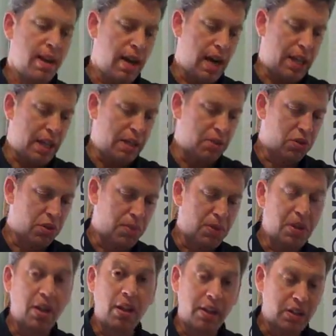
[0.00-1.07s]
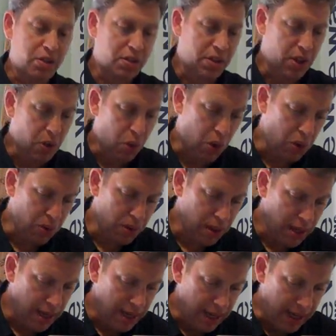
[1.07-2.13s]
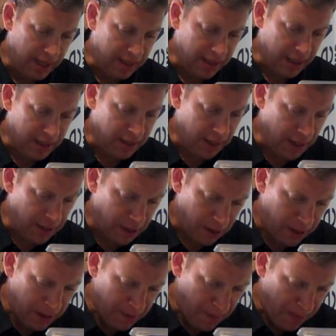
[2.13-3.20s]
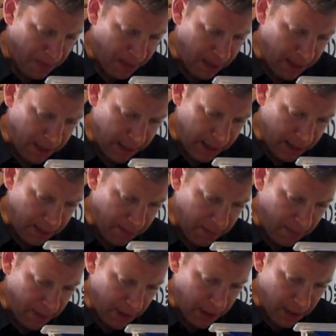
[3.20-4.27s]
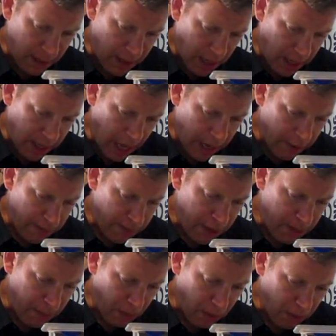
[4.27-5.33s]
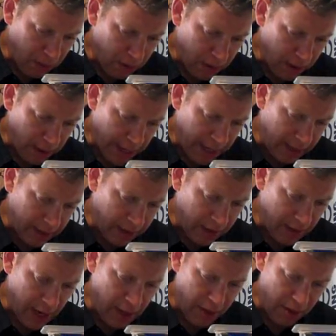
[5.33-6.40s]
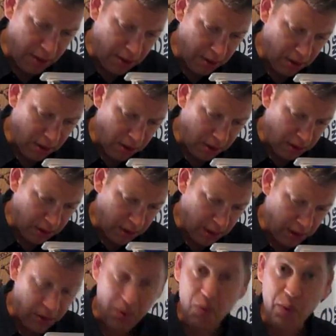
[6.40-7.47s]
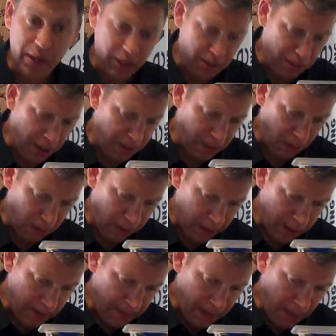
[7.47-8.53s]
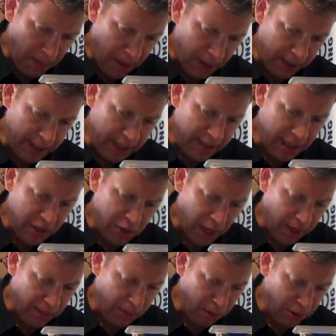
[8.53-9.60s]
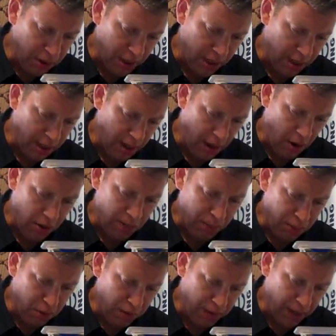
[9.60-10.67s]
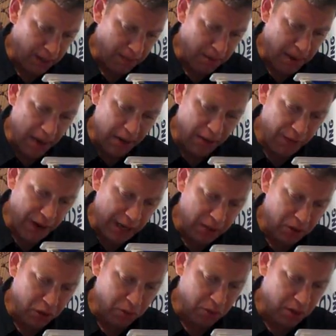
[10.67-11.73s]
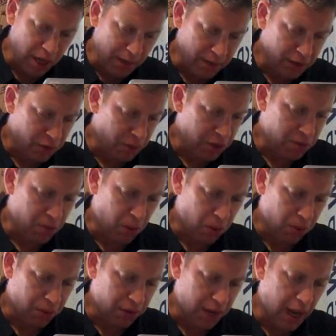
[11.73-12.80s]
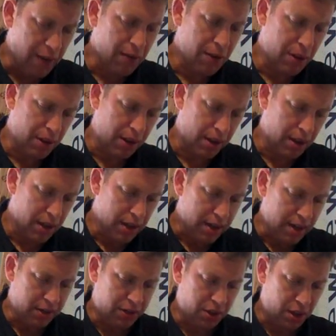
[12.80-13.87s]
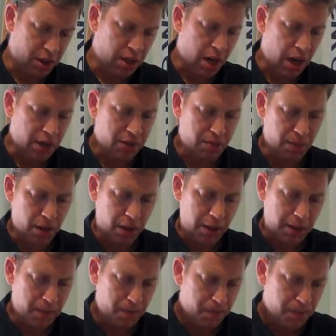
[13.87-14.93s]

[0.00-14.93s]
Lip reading: I thought this was a particularly interesting quote. It says here, a lot of people like to say they're nervous. These are race people. But at least they try to push it. They are improving. But manufacturers would never switch molds and everything because it's going to cost money.